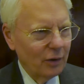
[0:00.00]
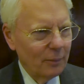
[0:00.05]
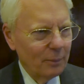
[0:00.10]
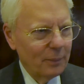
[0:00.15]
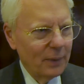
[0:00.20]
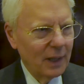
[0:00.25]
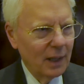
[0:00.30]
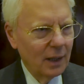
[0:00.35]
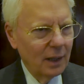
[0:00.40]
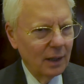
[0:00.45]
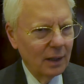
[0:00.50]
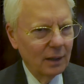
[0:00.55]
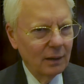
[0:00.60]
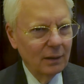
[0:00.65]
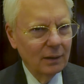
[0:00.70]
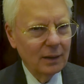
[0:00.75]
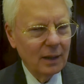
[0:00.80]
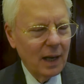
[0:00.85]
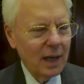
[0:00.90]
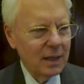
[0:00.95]
have
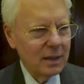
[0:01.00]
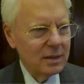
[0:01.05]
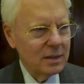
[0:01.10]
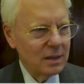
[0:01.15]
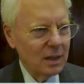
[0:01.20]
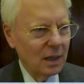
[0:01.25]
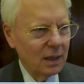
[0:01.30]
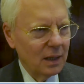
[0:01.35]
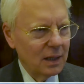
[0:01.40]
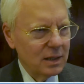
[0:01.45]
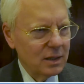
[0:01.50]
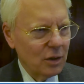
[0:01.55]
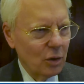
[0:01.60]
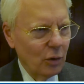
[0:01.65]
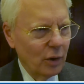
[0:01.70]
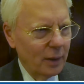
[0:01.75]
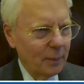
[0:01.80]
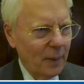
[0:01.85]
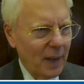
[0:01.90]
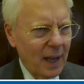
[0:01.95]
been case studies
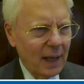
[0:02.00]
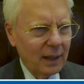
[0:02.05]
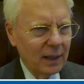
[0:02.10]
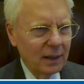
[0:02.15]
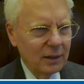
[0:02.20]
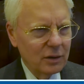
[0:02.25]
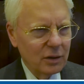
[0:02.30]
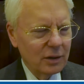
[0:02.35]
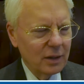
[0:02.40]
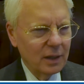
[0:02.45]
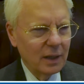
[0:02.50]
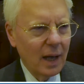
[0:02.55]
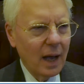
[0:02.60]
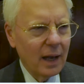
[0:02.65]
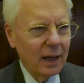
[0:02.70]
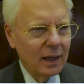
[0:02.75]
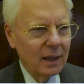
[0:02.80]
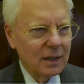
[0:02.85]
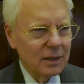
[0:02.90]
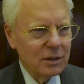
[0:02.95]
going back into the
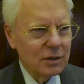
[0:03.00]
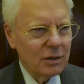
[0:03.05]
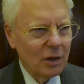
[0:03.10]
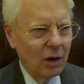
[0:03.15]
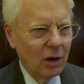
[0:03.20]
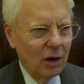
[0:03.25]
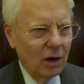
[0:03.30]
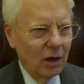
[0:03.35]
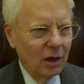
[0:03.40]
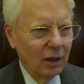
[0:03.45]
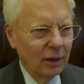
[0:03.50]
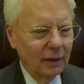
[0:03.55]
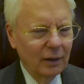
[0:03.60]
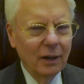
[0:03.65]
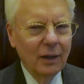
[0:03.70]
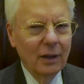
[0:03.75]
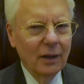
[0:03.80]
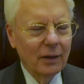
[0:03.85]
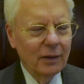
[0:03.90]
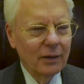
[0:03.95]
90s on
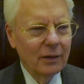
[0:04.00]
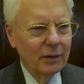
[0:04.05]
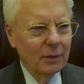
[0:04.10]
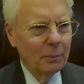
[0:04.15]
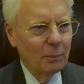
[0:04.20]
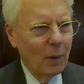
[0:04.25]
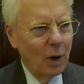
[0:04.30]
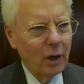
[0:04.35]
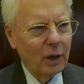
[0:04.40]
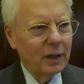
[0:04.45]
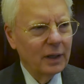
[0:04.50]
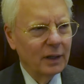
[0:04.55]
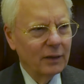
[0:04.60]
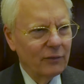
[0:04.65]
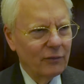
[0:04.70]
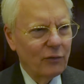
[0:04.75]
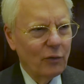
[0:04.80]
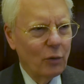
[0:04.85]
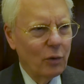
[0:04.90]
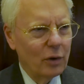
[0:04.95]
the market
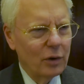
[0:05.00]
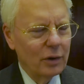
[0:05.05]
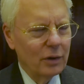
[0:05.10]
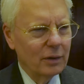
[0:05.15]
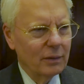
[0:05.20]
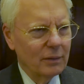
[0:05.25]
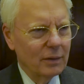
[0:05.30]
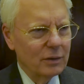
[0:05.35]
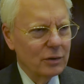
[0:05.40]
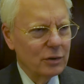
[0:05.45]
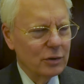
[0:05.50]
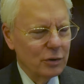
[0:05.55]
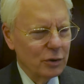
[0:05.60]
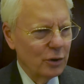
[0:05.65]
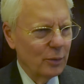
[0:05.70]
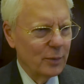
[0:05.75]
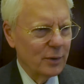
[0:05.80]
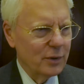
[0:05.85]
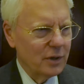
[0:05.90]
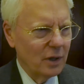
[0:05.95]
for
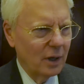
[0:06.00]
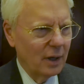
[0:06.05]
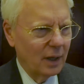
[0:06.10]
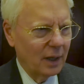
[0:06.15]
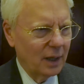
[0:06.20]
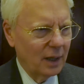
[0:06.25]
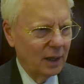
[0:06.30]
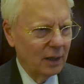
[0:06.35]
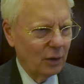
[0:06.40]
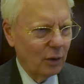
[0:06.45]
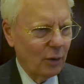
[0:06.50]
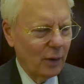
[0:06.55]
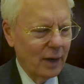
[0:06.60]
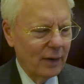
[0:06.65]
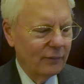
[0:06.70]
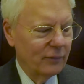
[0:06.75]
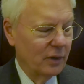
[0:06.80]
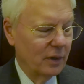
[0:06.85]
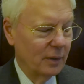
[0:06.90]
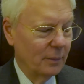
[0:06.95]
supersonic
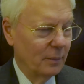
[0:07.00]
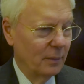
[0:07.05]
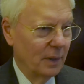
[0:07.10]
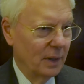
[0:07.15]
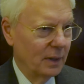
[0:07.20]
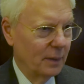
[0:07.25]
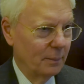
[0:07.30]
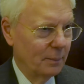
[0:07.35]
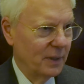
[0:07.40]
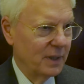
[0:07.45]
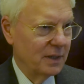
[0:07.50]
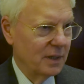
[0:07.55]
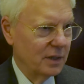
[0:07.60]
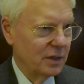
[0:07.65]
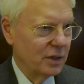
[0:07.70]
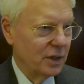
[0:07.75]
aircraft and, and business